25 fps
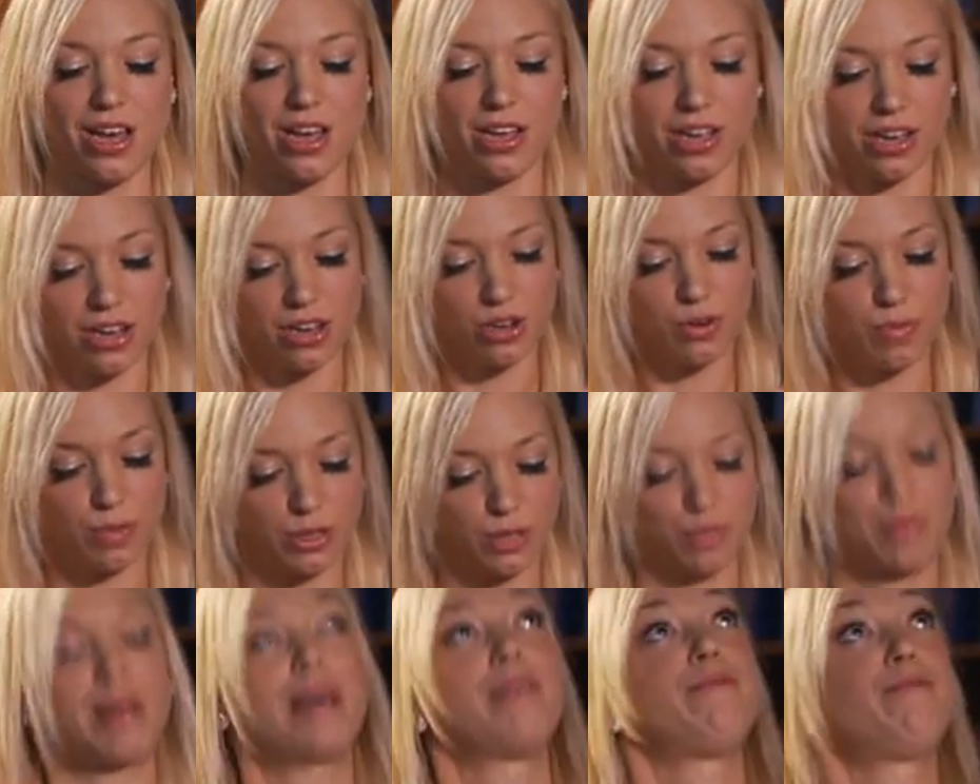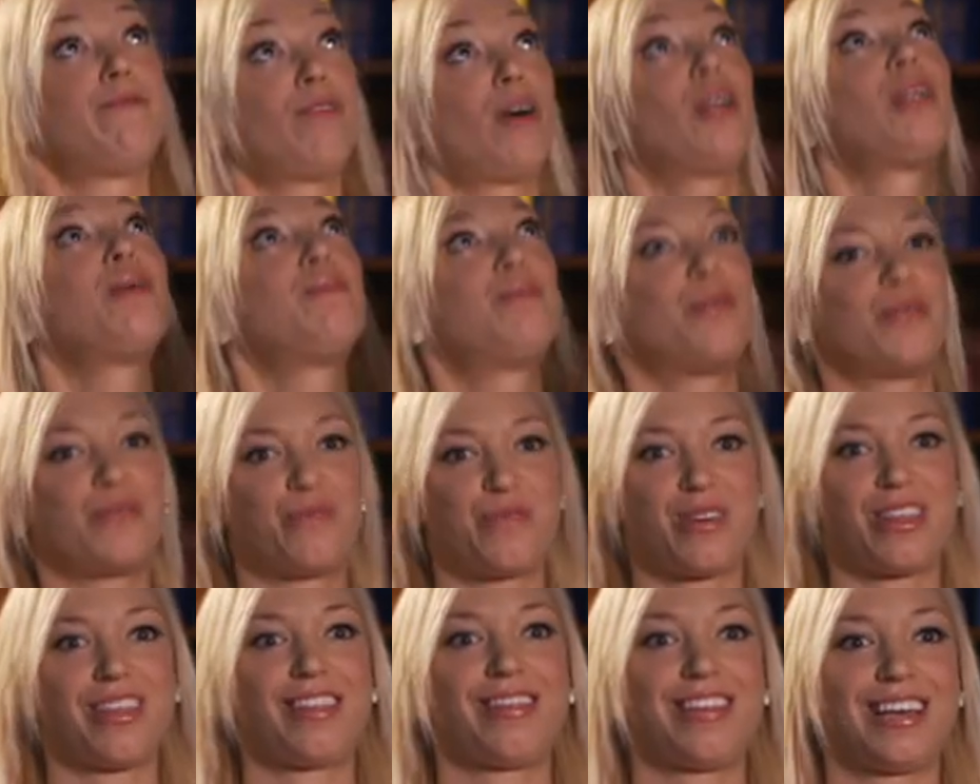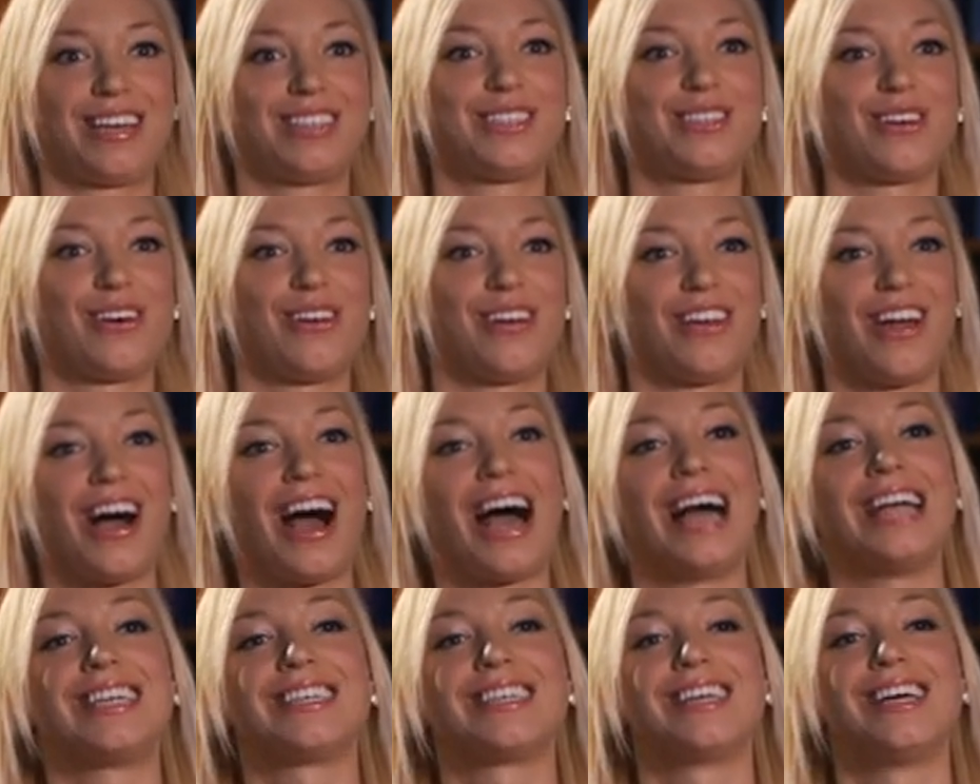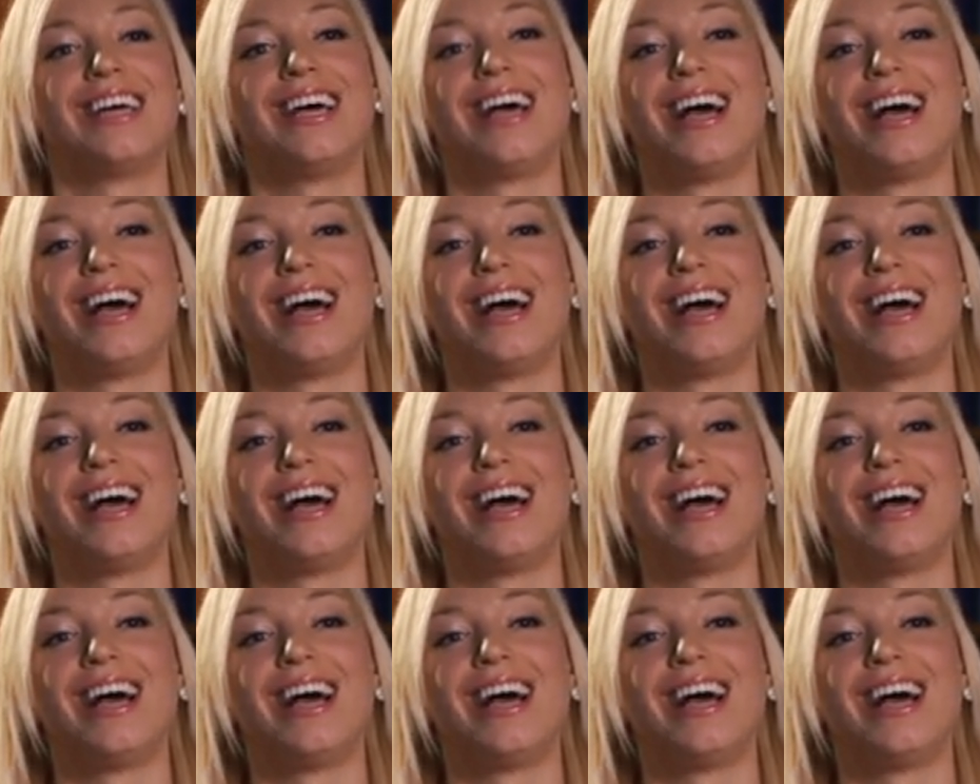you can almost play volleyball with it, they're so light.